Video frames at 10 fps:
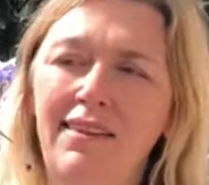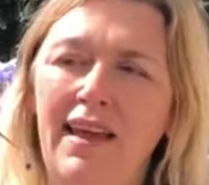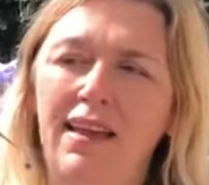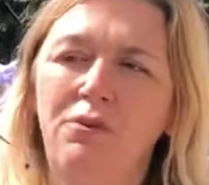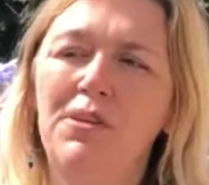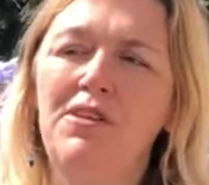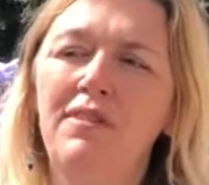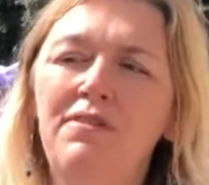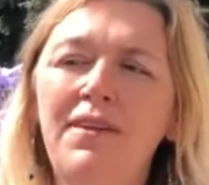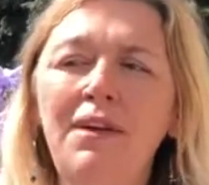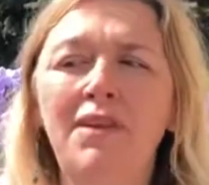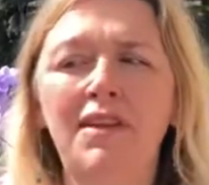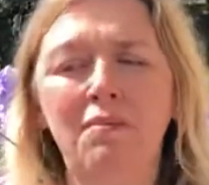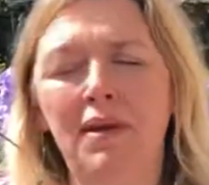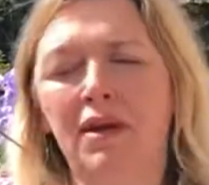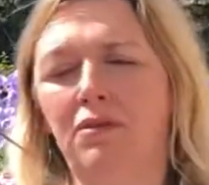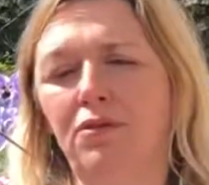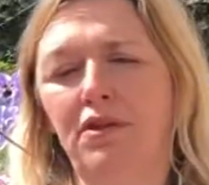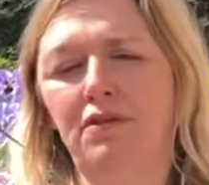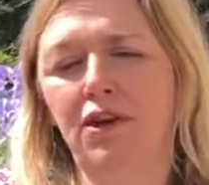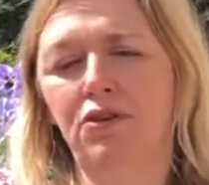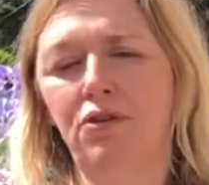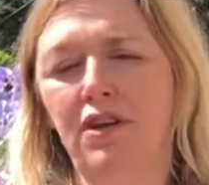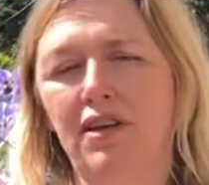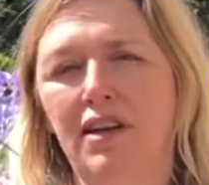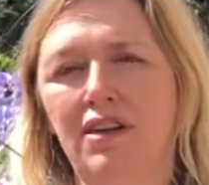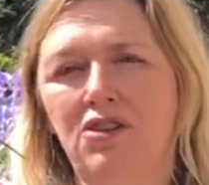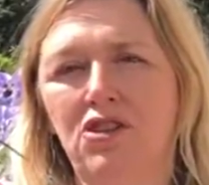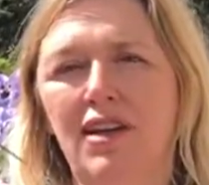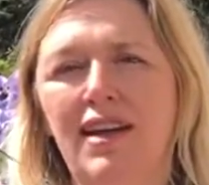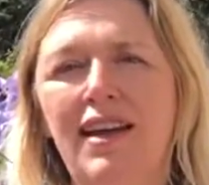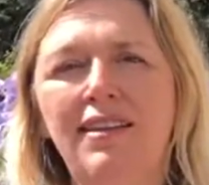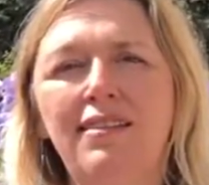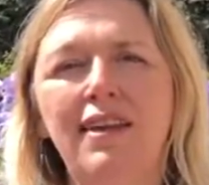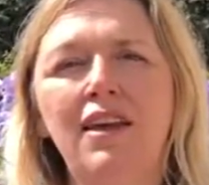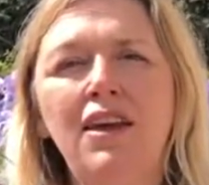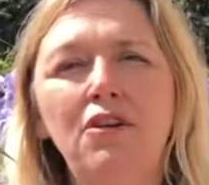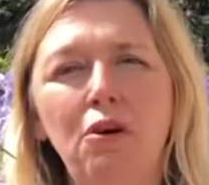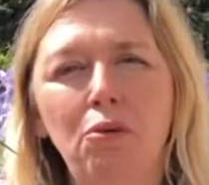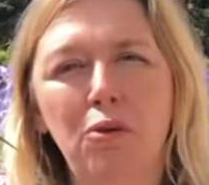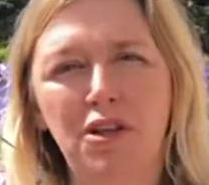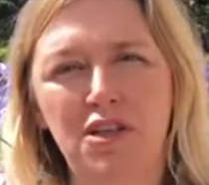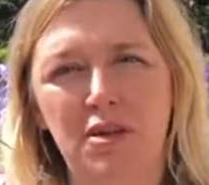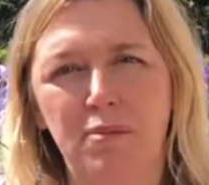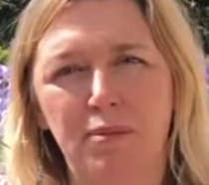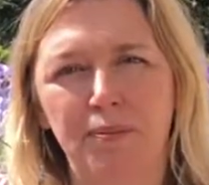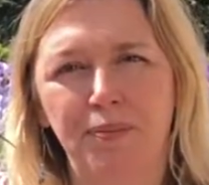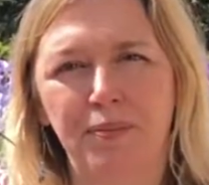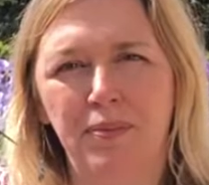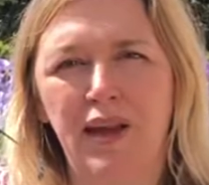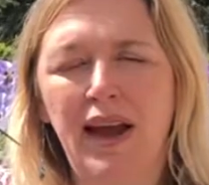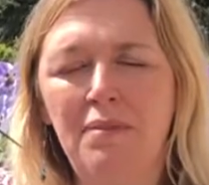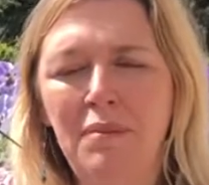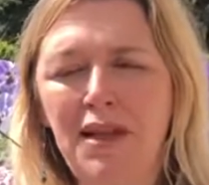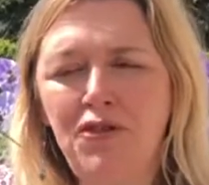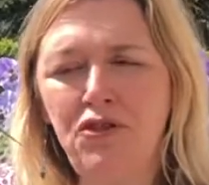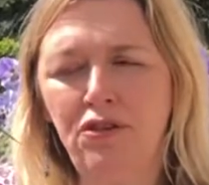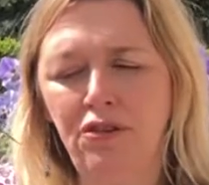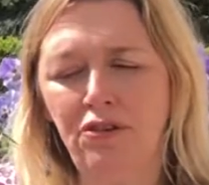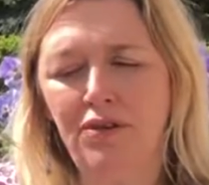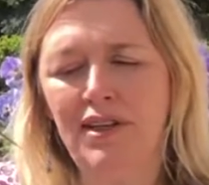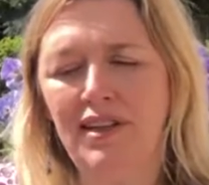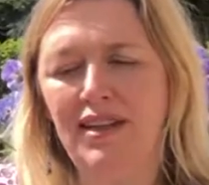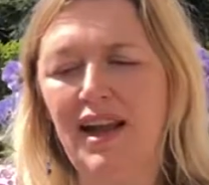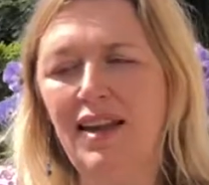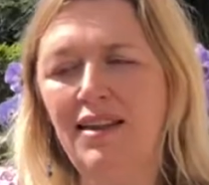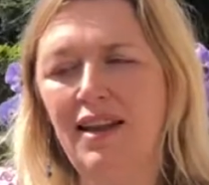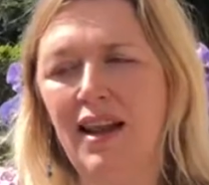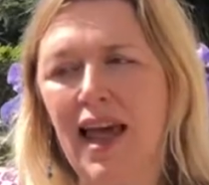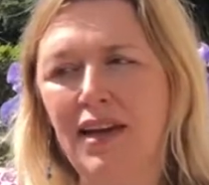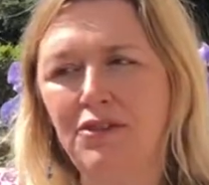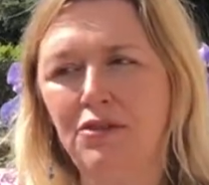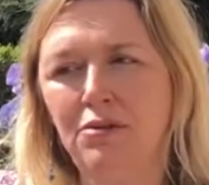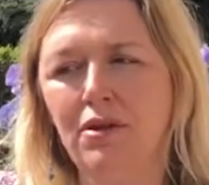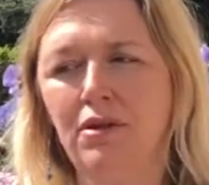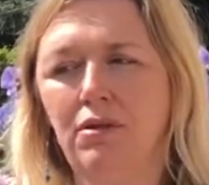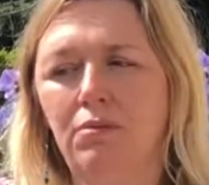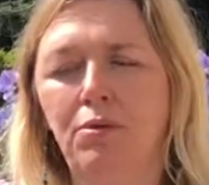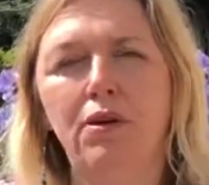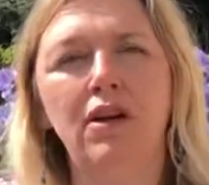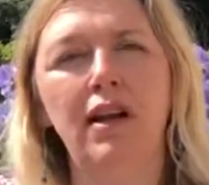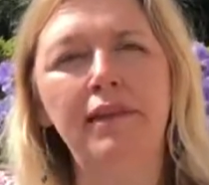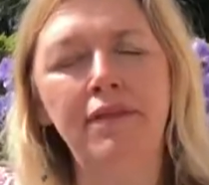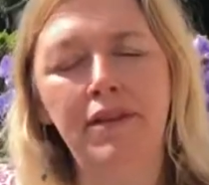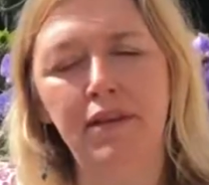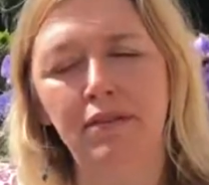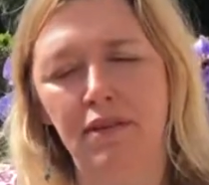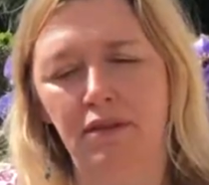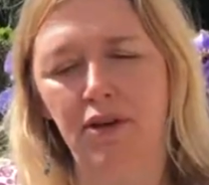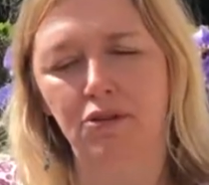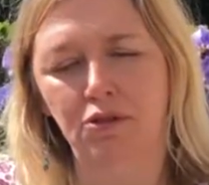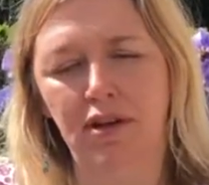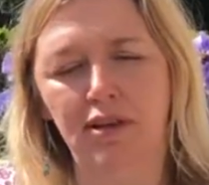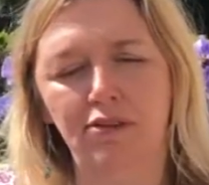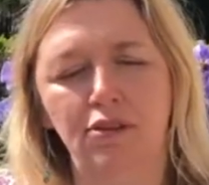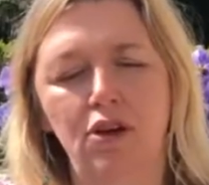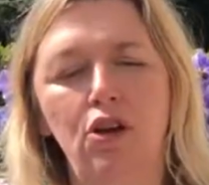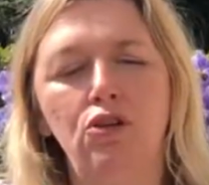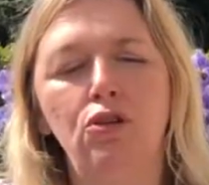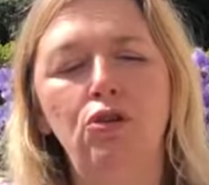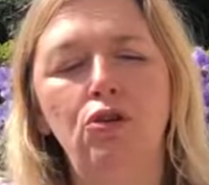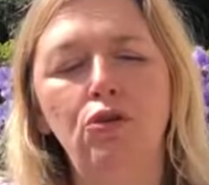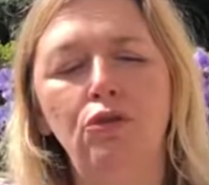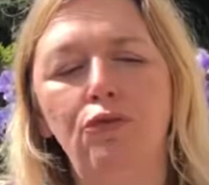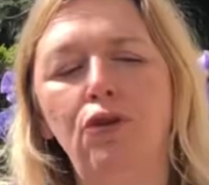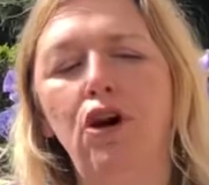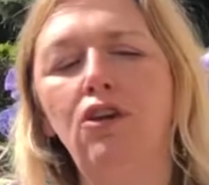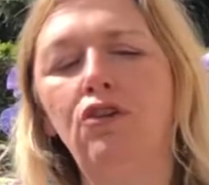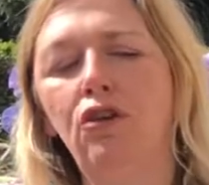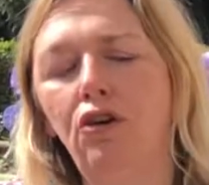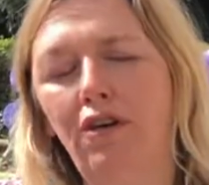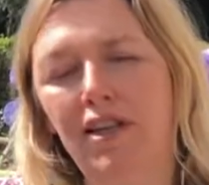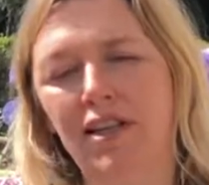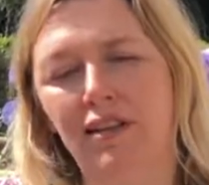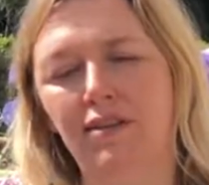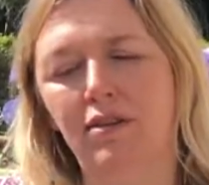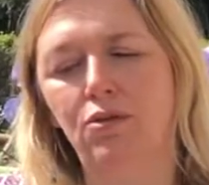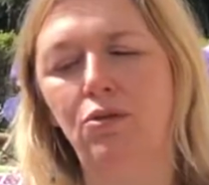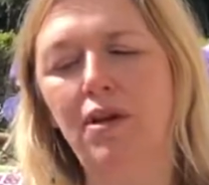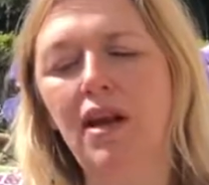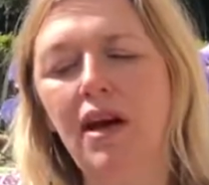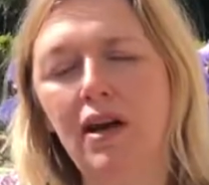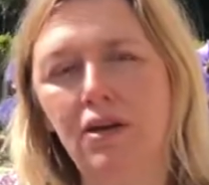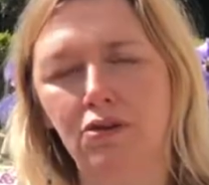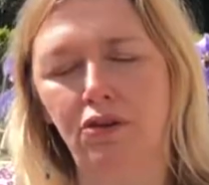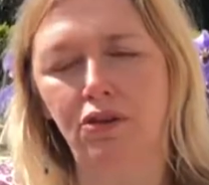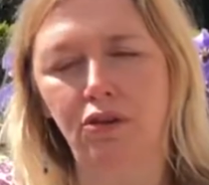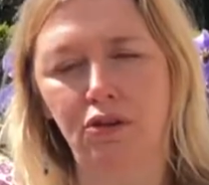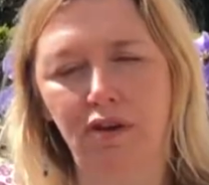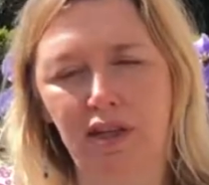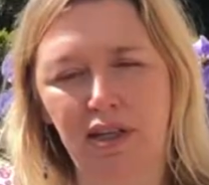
thing, which is very typical for the Victorian culture, is hero worship. I mentioned already the intellectual proclivity of the Victorians to look for authorities, to rely on authorities.